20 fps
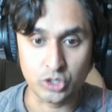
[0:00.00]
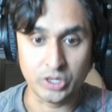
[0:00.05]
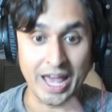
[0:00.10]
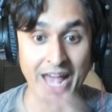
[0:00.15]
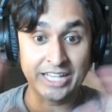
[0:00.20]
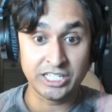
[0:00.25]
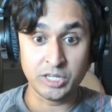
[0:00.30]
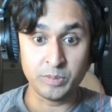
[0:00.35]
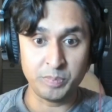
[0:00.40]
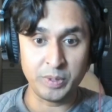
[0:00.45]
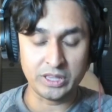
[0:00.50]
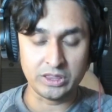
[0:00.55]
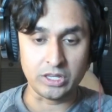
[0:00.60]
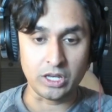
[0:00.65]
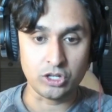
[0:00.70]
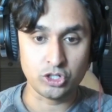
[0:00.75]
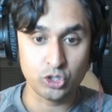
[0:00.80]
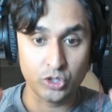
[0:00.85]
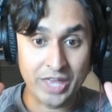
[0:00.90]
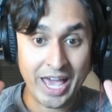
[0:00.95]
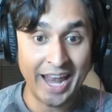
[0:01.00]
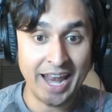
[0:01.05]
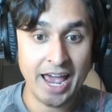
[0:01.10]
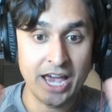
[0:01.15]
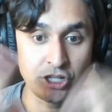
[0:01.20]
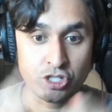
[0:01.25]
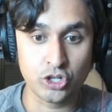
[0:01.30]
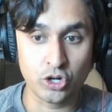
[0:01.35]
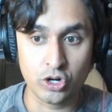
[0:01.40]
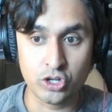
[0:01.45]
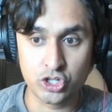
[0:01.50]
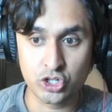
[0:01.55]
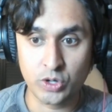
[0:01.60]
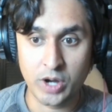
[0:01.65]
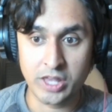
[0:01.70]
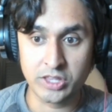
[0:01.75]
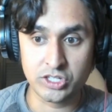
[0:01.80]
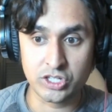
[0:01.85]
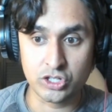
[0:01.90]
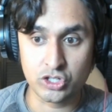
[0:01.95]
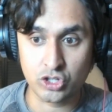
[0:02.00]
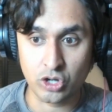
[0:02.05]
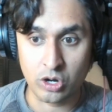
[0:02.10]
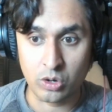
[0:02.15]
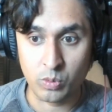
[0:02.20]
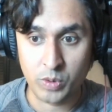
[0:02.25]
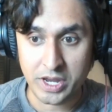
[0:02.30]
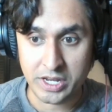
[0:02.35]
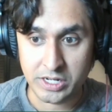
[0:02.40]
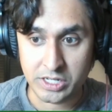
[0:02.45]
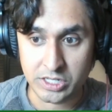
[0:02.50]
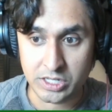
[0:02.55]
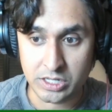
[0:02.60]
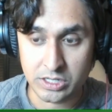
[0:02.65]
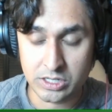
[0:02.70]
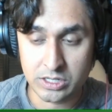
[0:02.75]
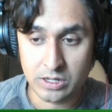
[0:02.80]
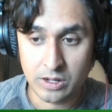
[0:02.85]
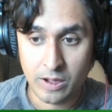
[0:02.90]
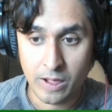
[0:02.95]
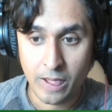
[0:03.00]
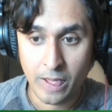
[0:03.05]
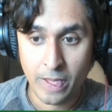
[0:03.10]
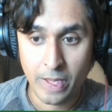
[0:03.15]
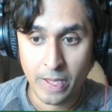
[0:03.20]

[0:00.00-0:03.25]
So that's a pitta. So that has certain strengths and certain weaknesses.